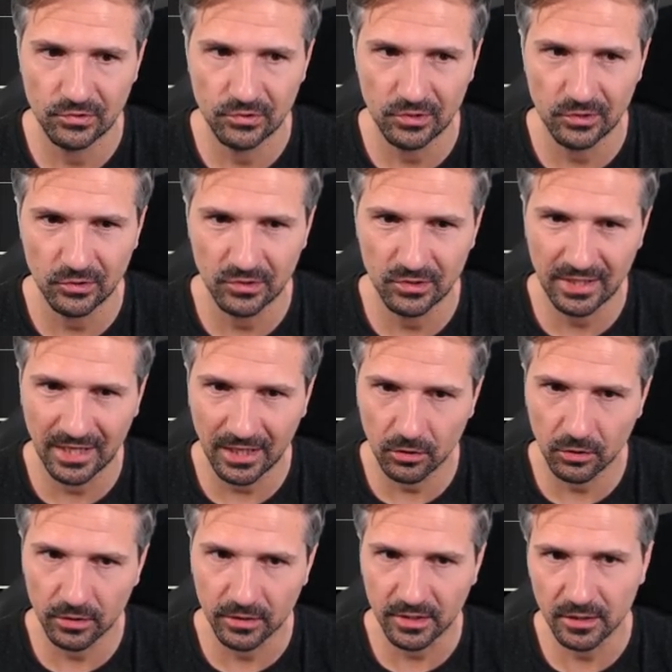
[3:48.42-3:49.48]
you
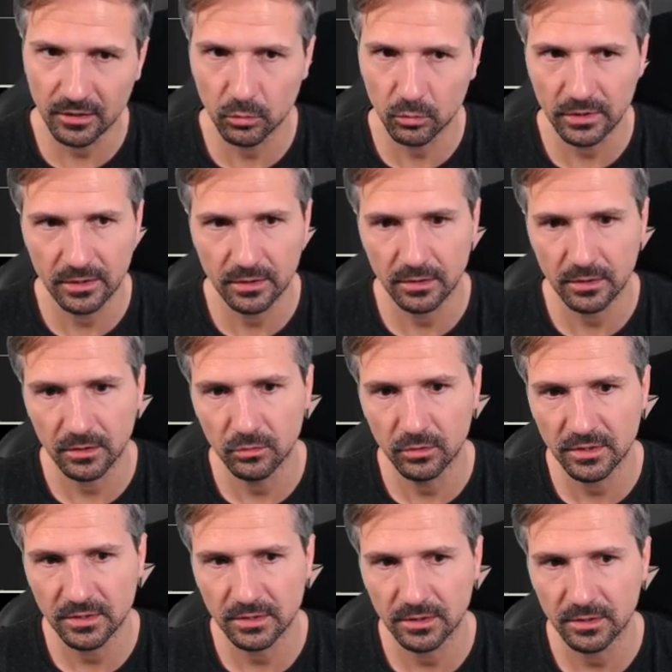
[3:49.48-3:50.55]
cannot deal with
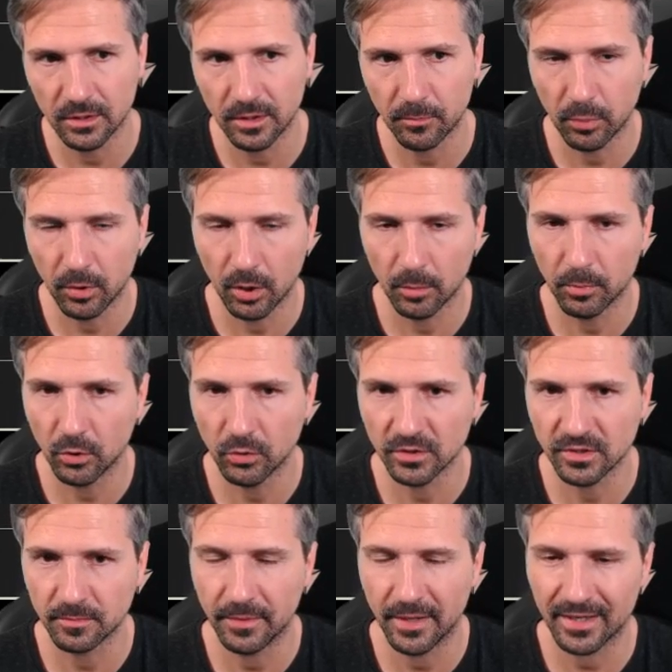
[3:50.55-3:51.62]
units in opponent's
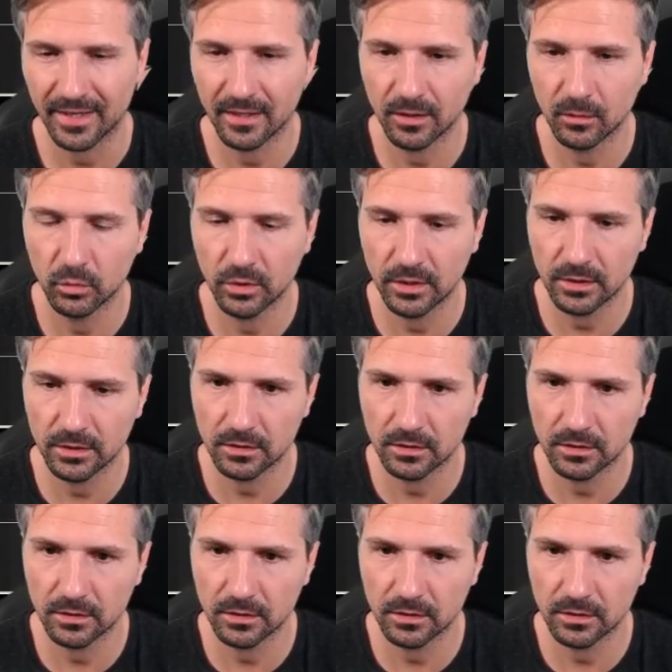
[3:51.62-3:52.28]
backline with it,